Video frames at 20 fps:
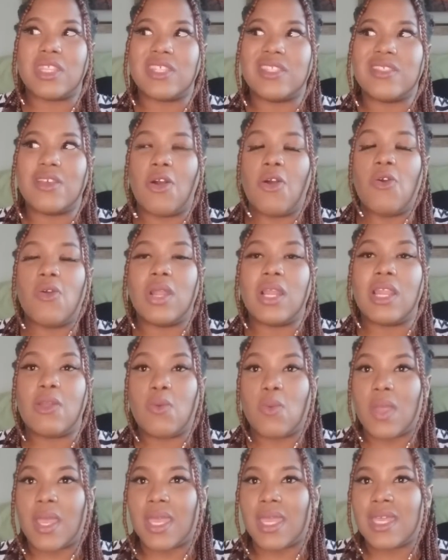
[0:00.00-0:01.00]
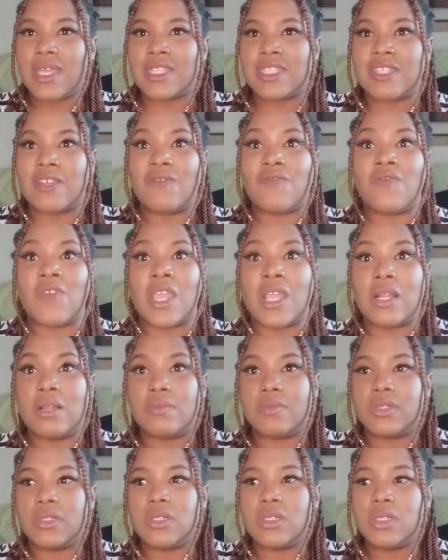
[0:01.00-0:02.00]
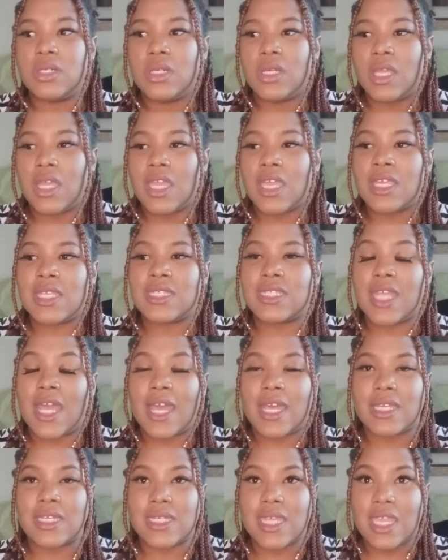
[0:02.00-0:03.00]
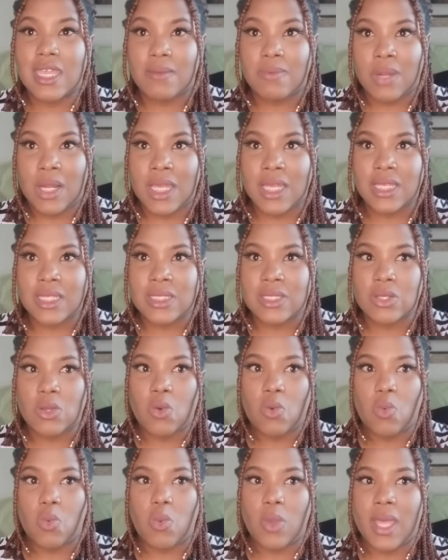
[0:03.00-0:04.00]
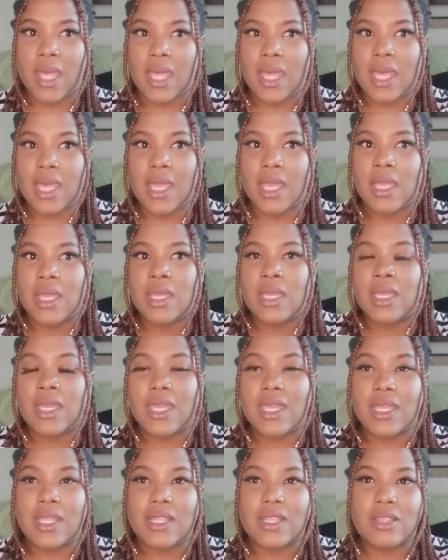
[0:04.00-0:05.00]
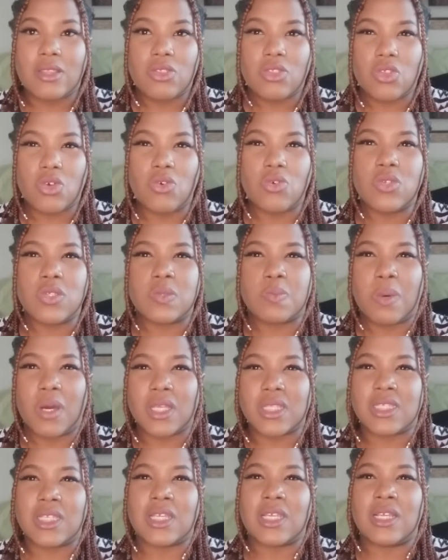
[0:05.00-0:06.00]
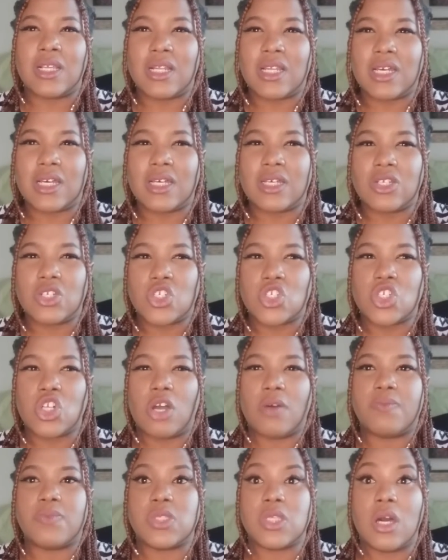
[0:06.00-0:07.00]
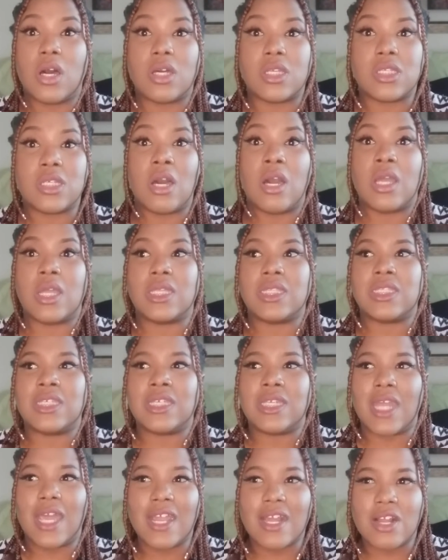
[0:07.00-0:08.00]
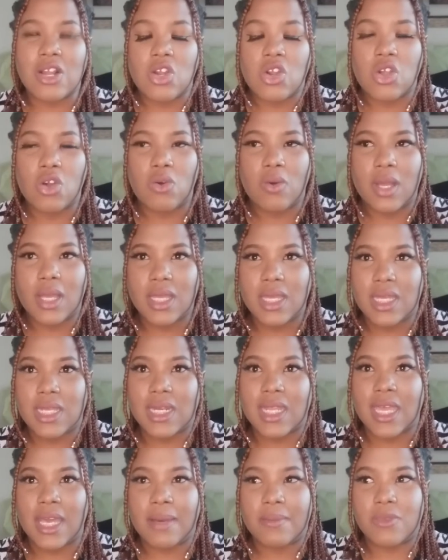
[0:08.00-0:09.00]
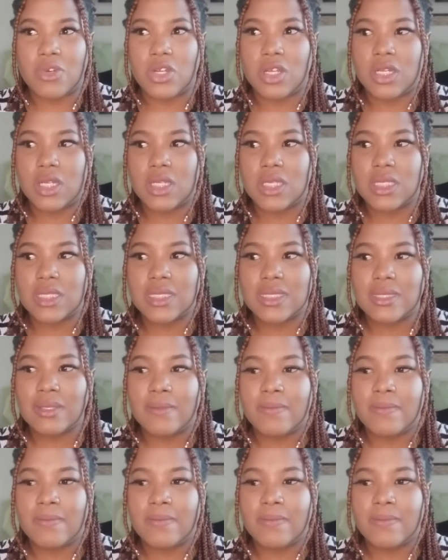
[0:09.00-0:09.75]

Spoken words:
only way it's available is at a place where those particular shops are targeted at lower income earners.